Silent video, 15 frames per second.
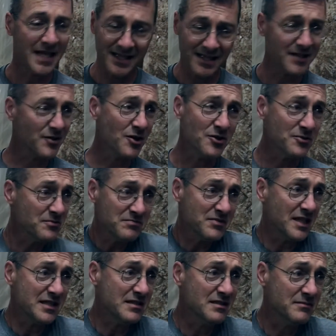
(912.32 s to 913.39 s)
they grow
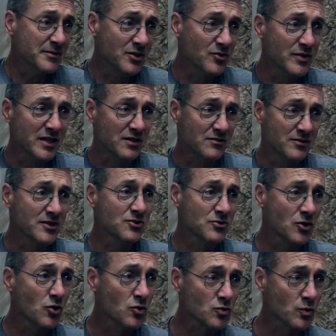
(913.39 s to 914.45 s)
like in the middle of winter, real
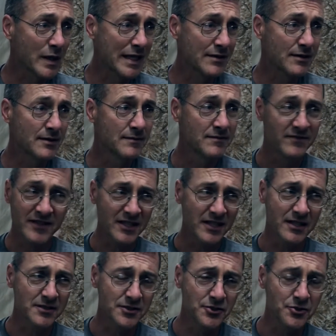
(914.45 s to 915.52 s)
cold weather. Very
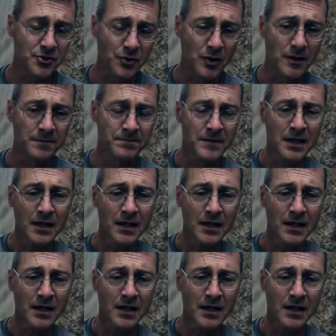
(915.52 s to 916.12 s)
unusual.